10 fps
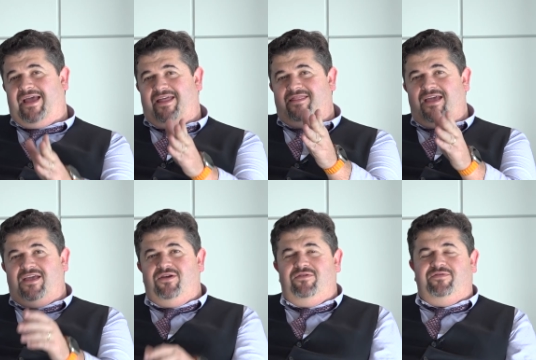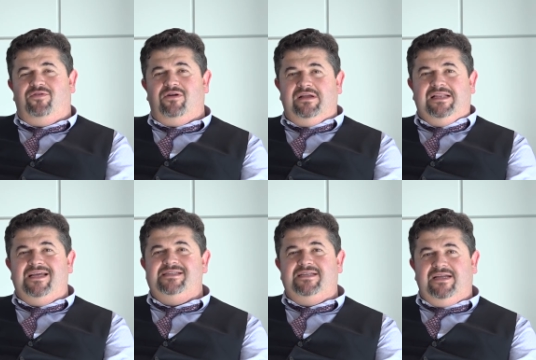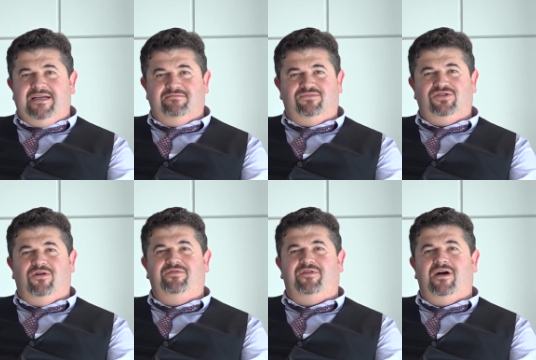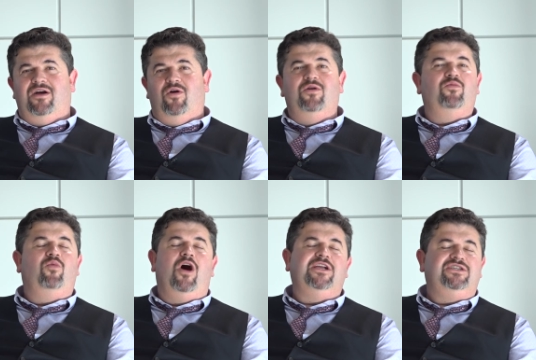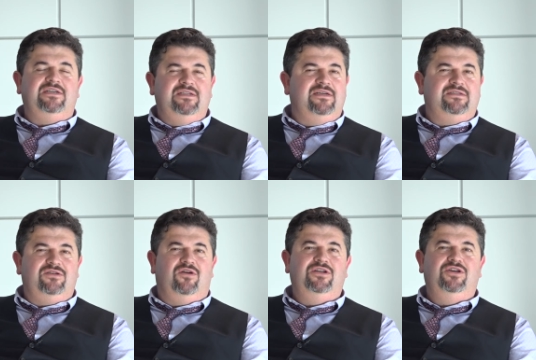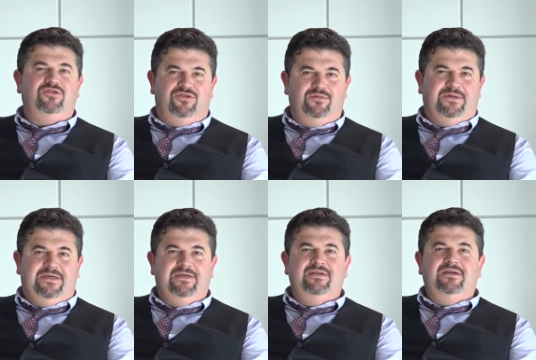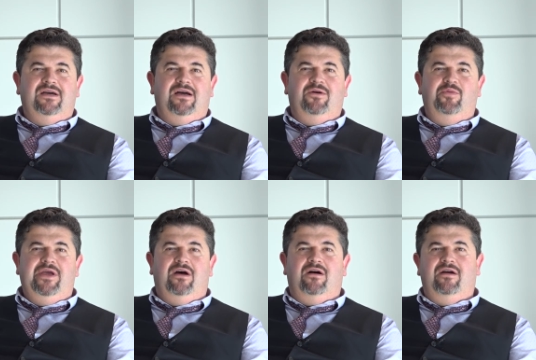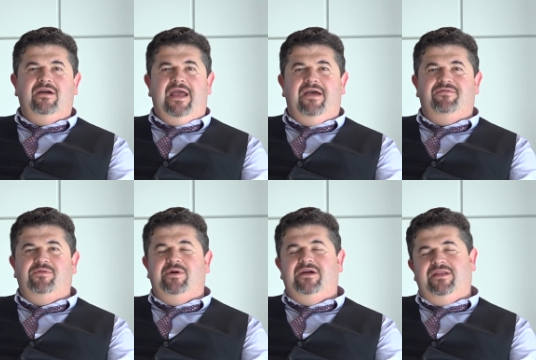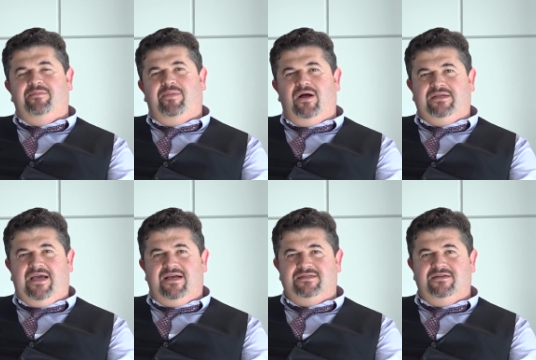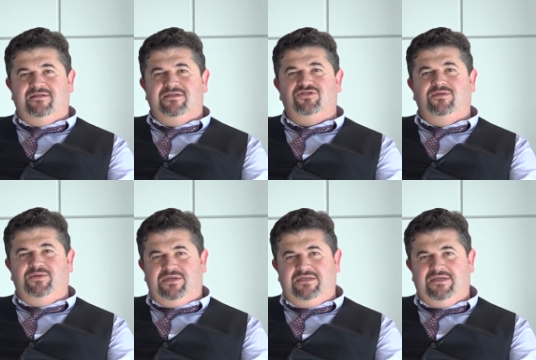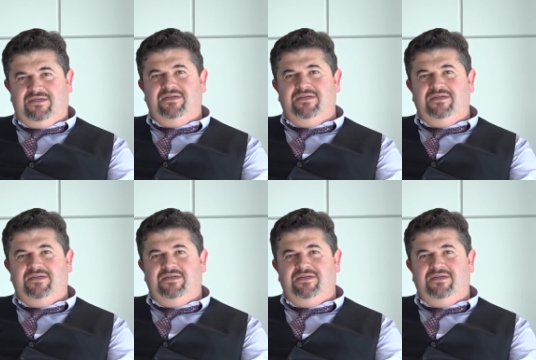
and thank you for listening so far or watching this on YouTube. Uh, we are everywhere that podcasts are distributed.